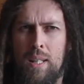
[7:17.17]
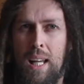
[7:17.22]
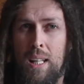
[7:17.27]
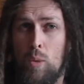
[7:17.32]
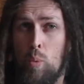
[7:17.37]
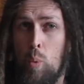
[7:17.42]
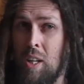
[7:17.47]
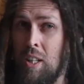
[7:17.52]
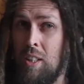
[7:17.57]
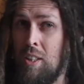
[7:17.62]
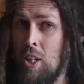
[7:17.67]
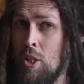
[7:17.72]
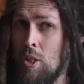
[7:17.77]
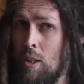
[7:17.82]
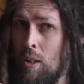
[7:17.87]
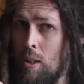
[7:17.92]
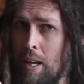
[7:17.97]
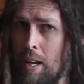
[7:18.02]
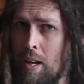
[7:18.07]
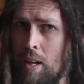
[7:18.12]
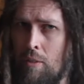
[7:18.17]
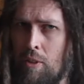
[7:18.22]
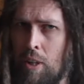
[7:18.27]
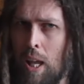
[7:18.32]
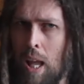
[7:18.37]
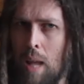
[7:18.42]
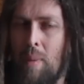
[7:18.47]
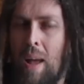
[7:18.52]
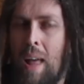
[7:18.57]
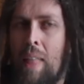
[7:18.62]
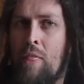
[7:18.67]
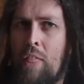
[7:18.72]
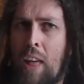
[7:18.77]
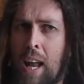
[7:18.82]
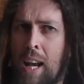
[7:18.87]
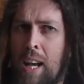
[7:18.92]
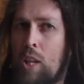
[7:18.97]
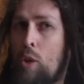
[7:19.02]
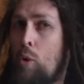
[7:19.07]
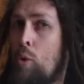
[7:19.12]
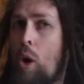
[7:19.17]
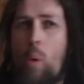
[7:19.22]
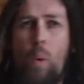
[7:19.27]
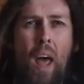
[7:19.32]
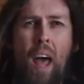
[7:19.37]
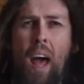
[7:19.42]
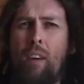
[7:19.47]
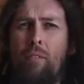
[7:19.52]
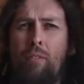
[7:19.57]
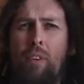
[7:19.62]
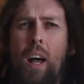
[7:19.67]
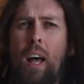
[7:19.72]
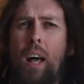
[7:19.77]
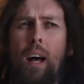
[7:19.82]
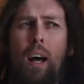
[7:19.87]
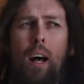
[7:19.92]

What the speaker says: That's one additional layer of the game. And then you don't have